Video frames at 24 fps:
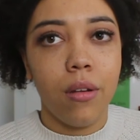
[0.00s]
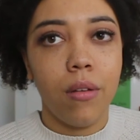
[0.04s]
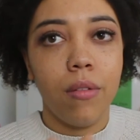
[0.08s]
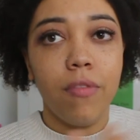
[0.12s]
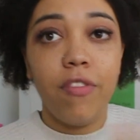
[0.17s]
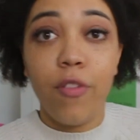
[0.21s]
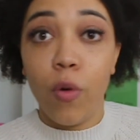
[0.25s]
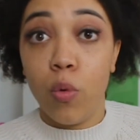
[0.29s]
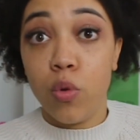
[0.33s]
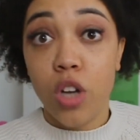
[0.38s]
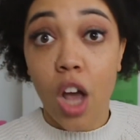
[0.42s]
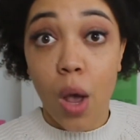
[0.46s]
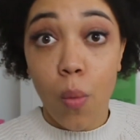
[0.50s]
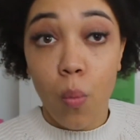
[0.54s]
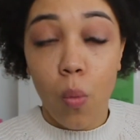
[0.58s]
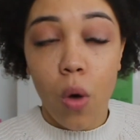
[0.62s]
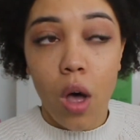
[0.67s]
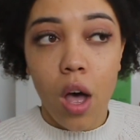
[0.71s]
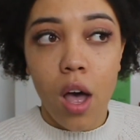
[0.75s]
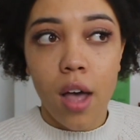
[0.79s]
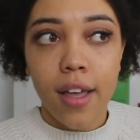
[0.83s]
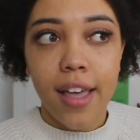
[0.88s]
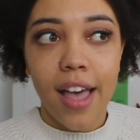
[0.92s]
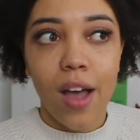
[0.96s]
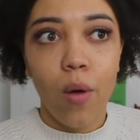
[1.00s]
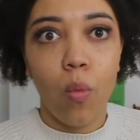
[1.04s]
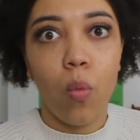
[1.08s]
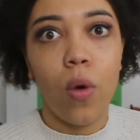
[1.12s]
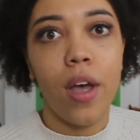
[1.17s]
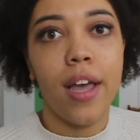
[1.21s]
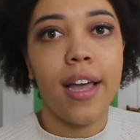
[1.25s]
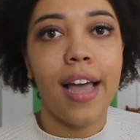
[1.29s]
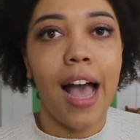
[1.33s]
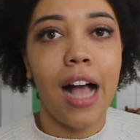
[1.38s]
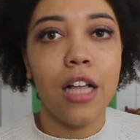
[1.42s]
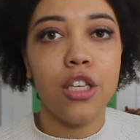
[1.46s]
full-time work and
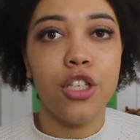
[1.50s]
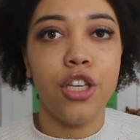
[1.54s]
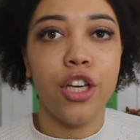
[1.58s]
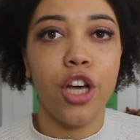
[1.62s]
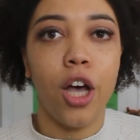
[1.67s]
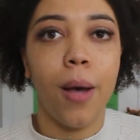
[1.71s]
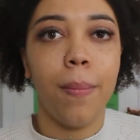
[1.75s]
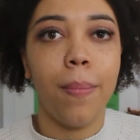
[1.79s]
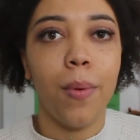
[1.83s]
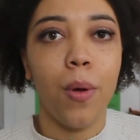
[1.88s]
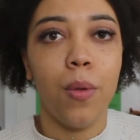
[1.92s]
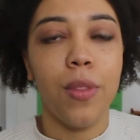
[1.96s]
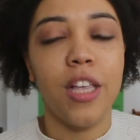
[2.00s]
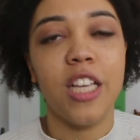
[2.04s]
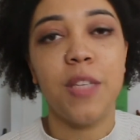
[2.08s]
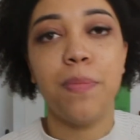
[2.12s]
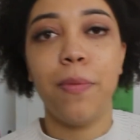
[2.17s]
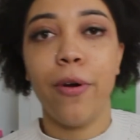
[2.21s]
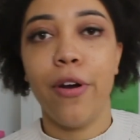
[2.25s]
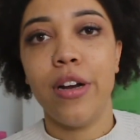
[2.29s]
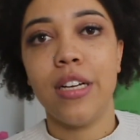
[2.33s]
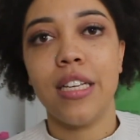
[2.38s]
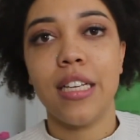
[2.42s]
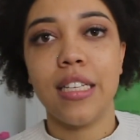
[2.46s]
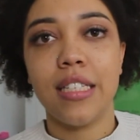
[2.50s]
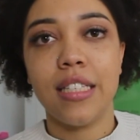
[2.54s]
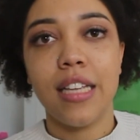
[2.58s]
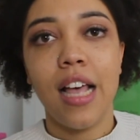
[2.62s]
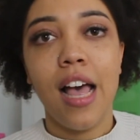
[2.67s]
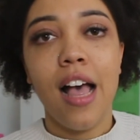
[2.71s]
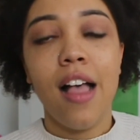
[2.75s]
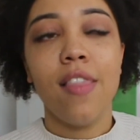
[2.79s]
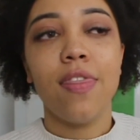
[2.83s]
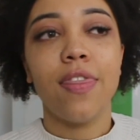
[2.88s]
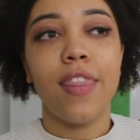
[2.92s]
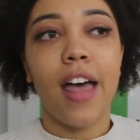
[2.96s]
we're catching up on the experiences
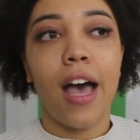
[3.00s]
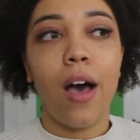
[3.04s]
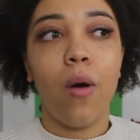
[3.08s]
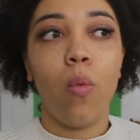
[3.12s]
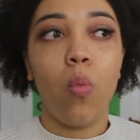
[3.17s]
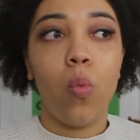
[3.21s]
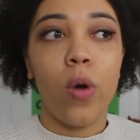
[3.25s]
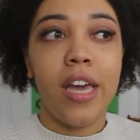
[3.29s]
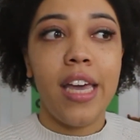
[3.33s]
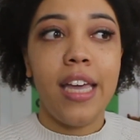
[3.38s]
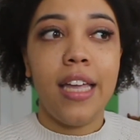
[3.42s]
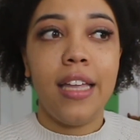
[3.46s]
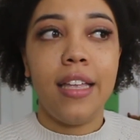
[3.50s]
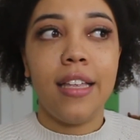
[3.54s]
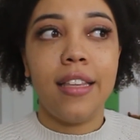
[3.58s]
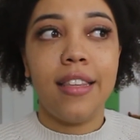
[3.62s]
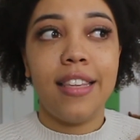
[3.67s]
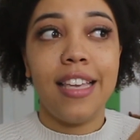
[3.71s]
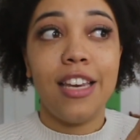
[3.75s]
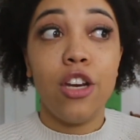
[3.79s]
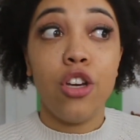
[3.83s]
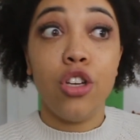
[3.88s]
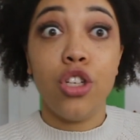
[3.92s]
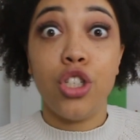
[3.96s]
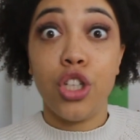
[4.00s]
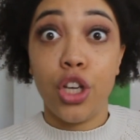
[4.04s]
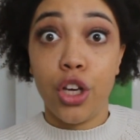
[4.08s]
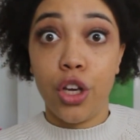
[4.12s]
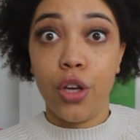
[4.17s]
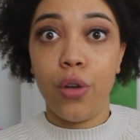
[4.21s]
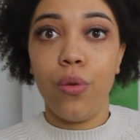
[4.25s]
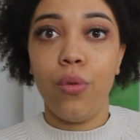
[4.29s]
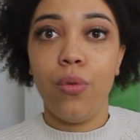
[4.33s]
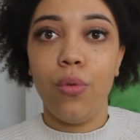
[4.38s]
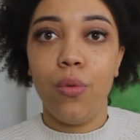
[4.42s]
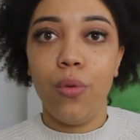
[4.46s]
that we didn't
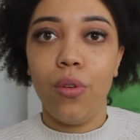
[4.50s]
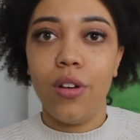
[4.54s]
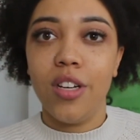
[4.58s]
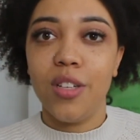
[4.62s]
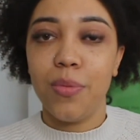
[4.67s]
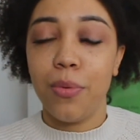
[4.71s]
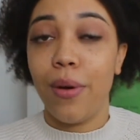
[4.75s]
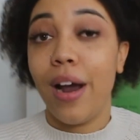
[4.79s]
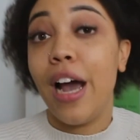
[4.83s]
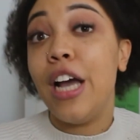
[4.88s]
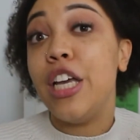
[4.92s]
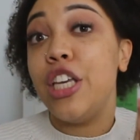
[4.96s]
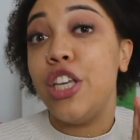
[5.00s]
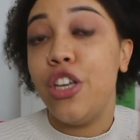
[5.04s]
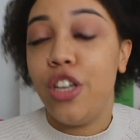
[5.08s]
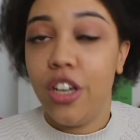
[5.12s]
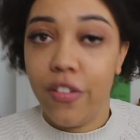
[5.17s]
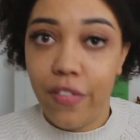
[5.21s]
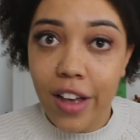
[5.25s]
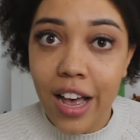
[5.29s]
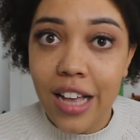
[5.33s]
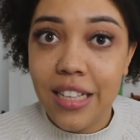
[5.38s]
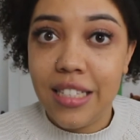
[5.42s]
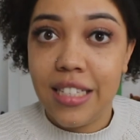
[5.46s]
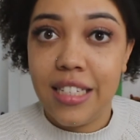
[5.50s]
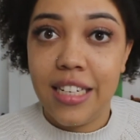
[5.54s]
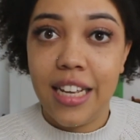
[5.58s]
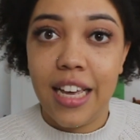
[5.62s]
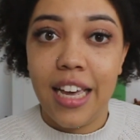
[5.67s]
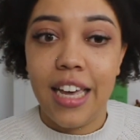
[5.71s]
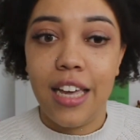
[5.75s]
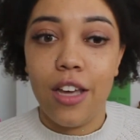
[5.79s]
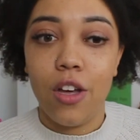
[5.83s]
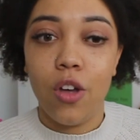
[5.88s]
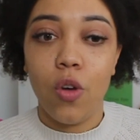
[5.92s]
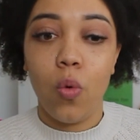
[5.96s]
do because we were at
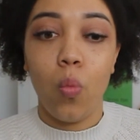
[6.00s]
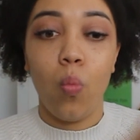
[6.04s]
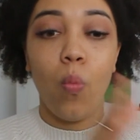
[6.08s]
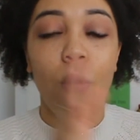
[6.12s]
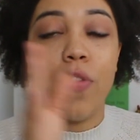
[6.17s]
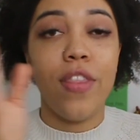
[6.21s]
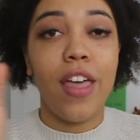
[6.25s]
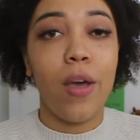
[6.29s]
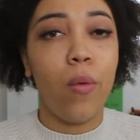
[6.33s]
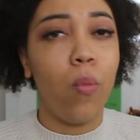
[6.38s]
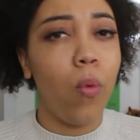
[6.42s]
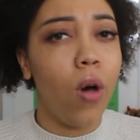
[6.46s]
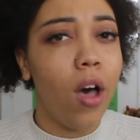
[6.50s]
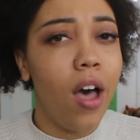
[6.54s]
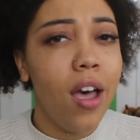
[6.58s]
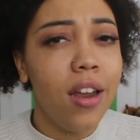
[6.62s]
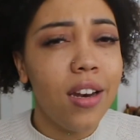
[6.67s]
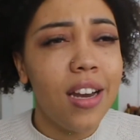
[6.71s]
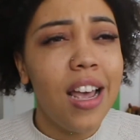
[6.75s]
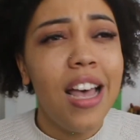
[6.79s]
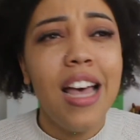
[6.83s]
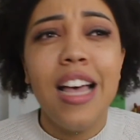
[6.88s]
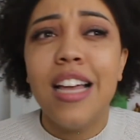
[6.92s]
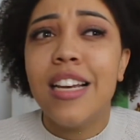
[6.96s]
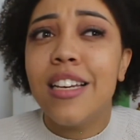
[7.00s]
university when they weren't.